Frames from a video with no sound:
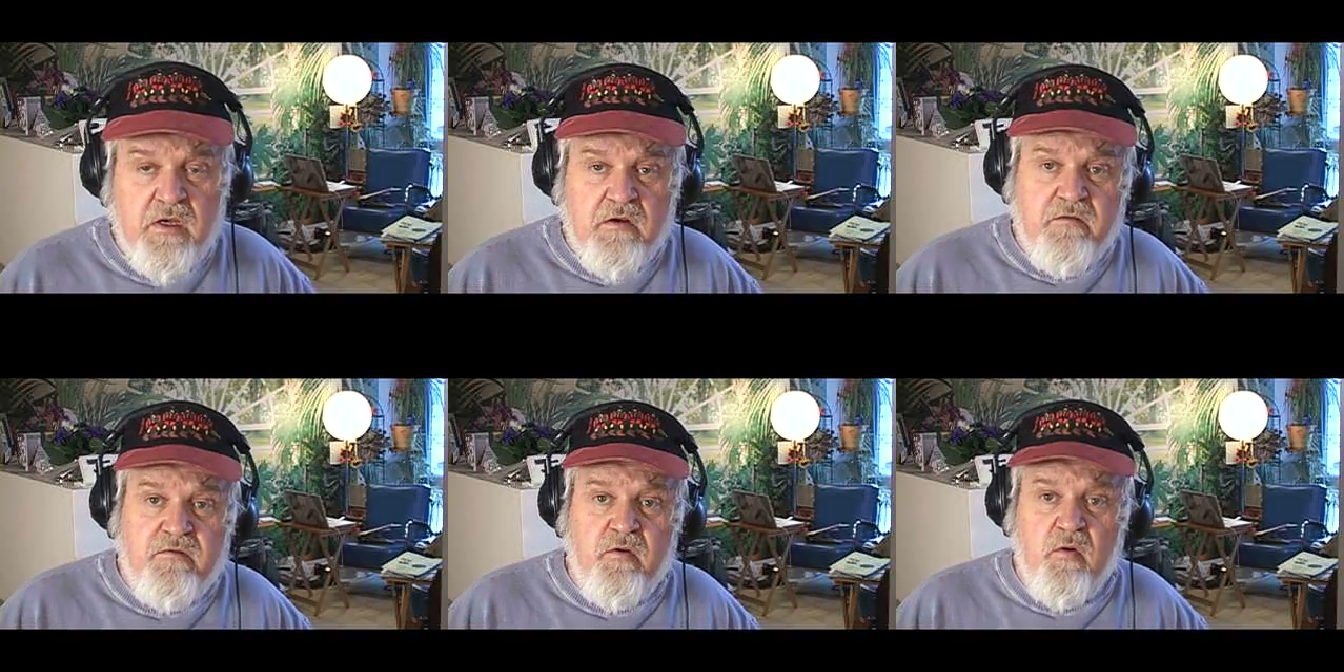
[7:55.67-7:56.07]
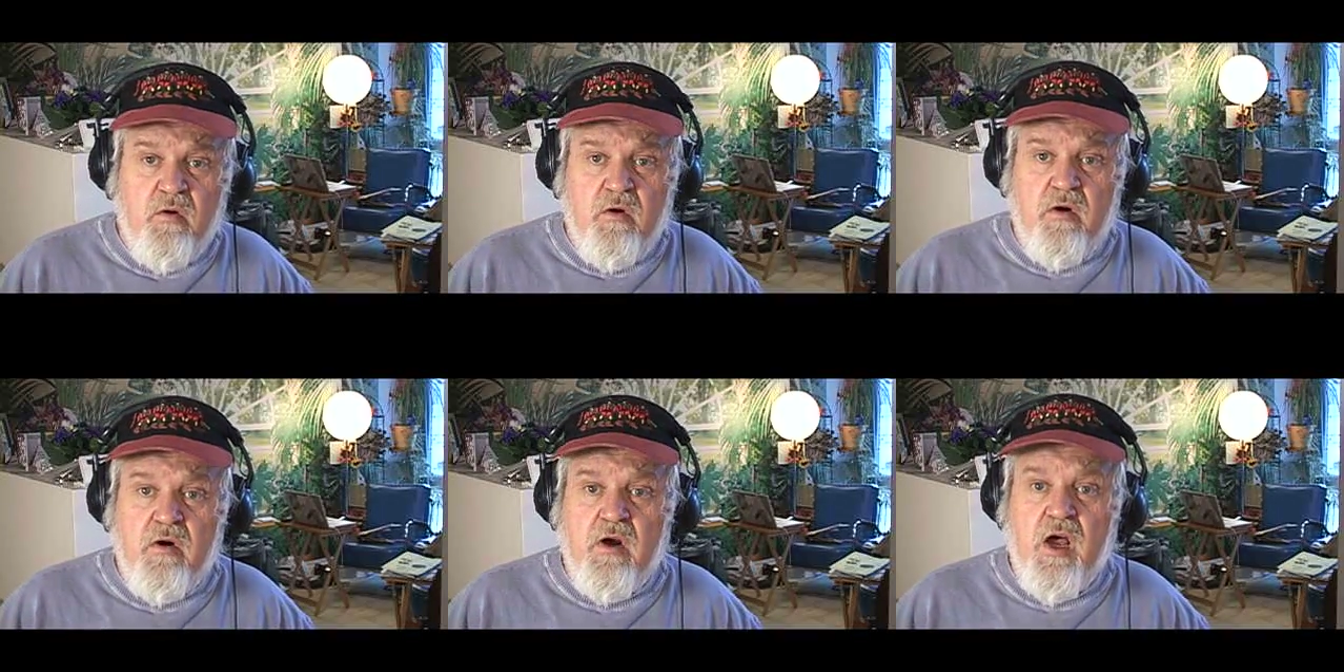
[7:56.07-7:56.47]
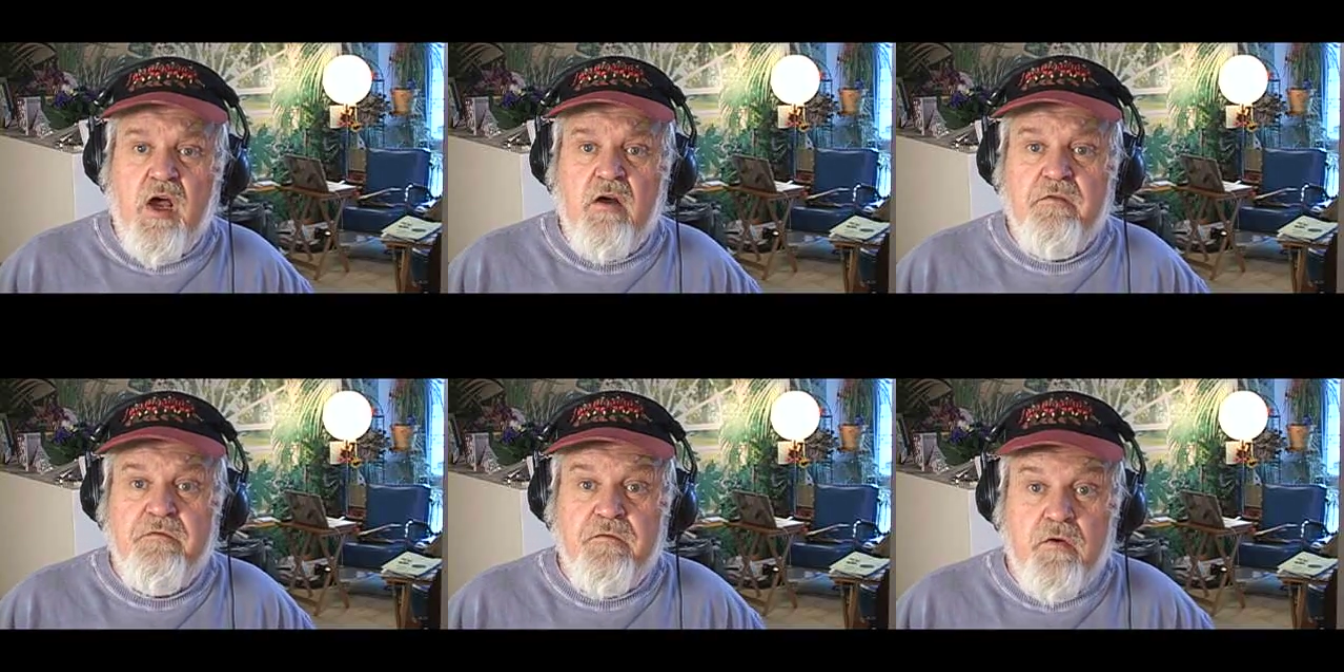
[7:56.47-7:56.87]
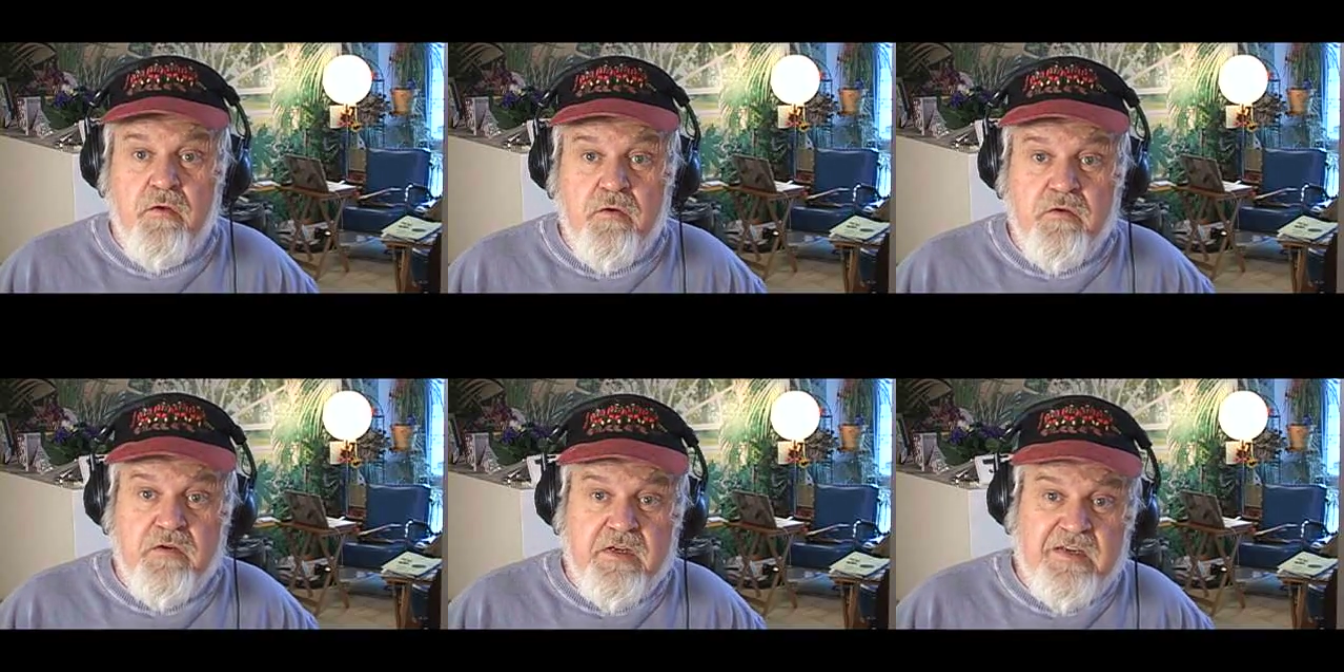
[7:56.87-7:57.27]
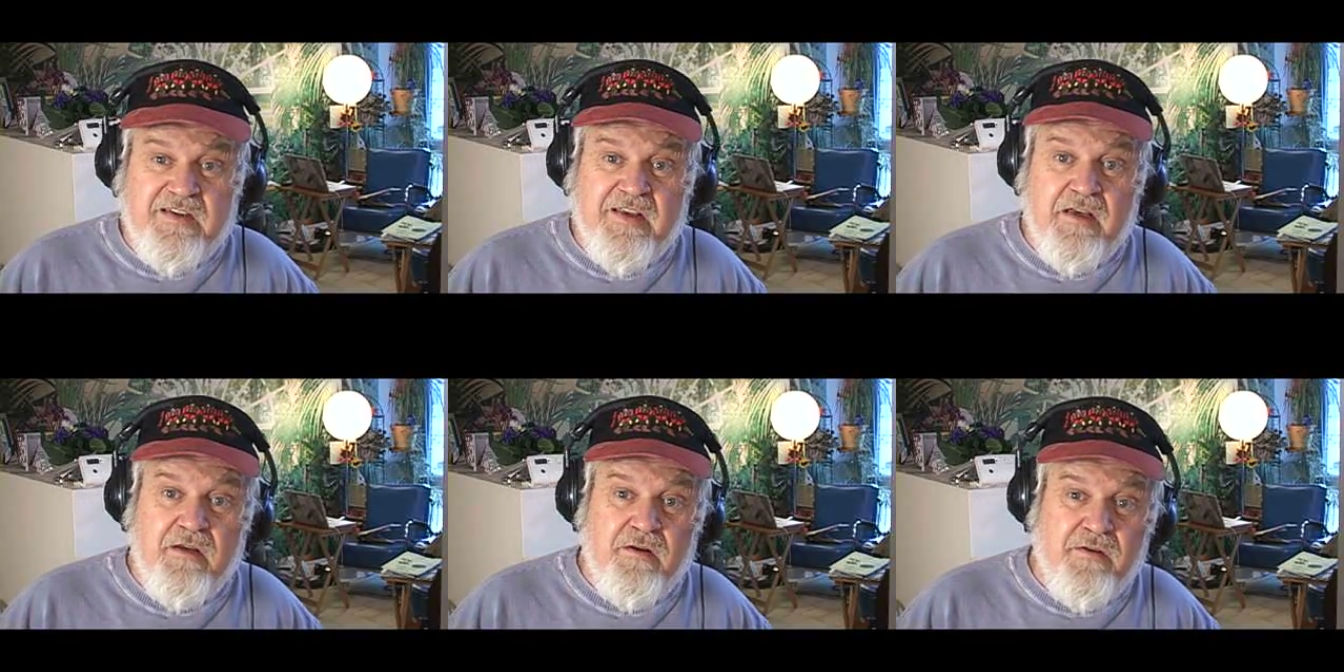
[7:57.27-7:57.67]
for further
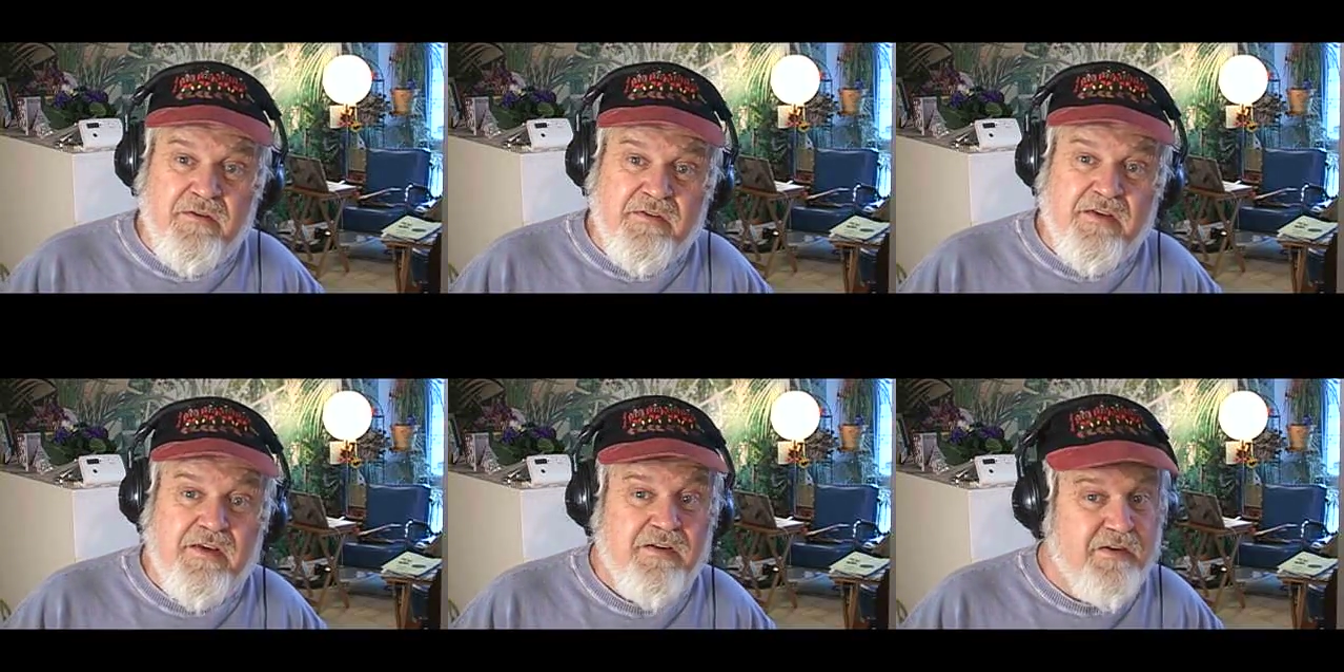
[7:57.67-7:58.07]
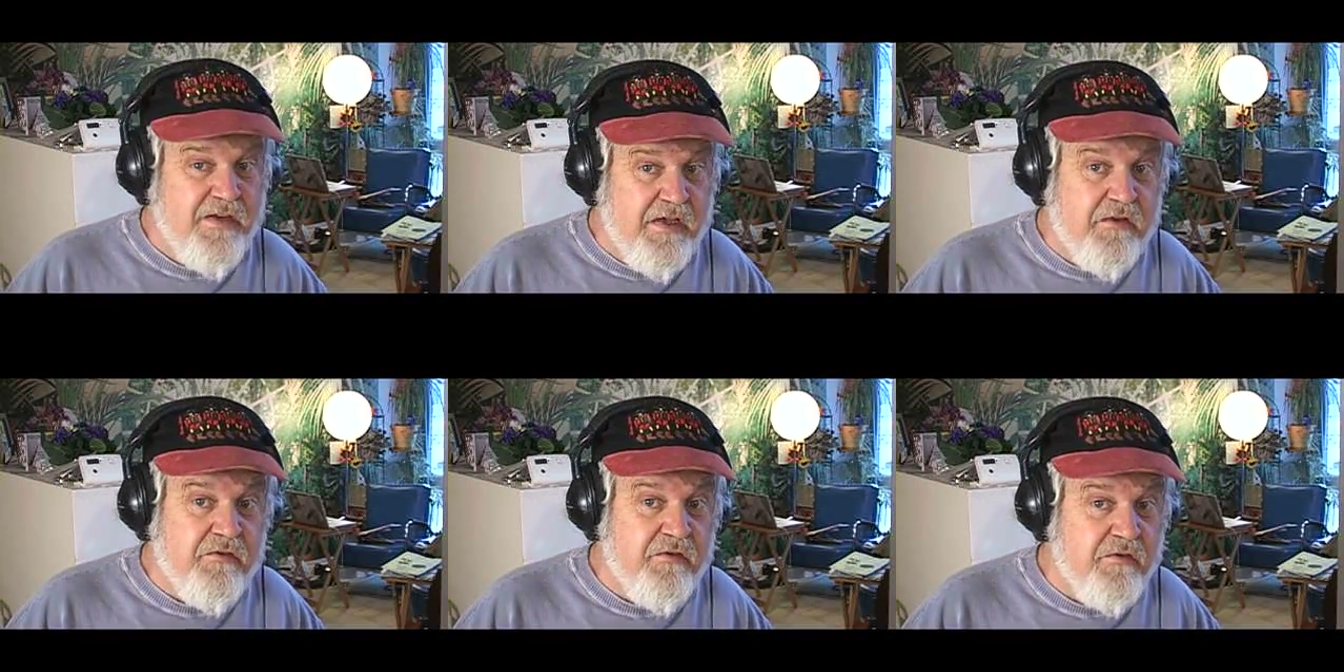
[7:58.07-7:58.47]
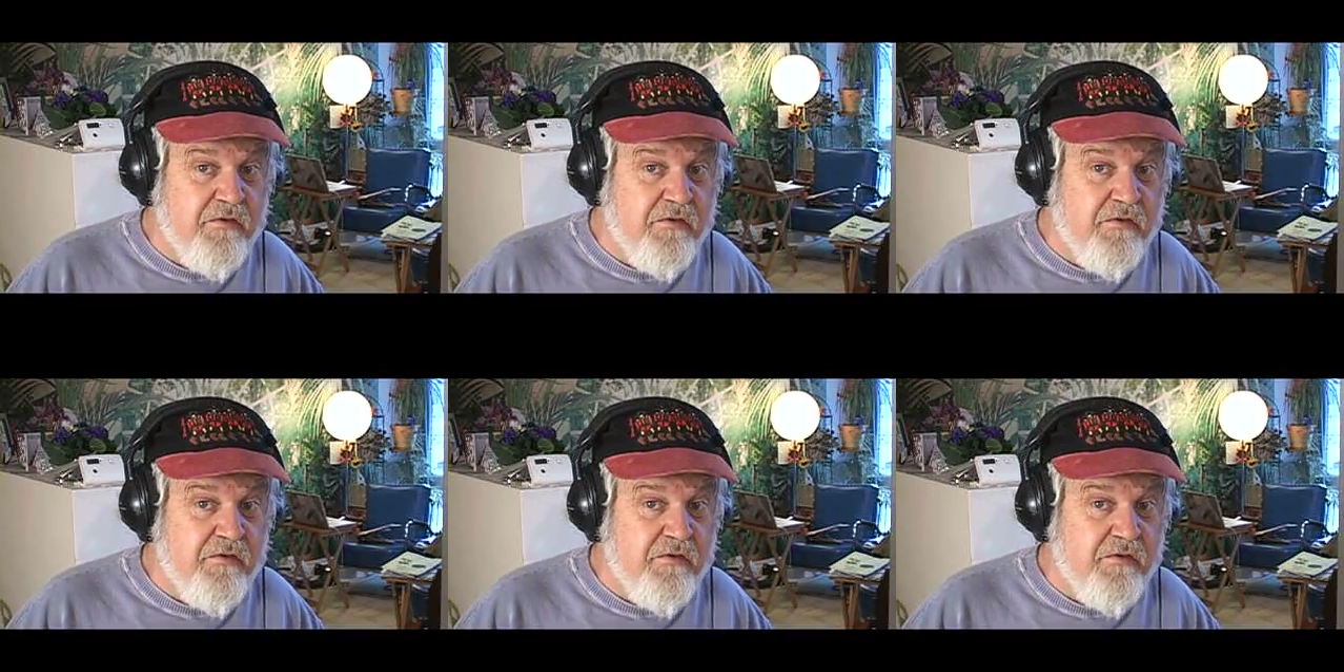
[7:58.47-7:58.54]
details, dates,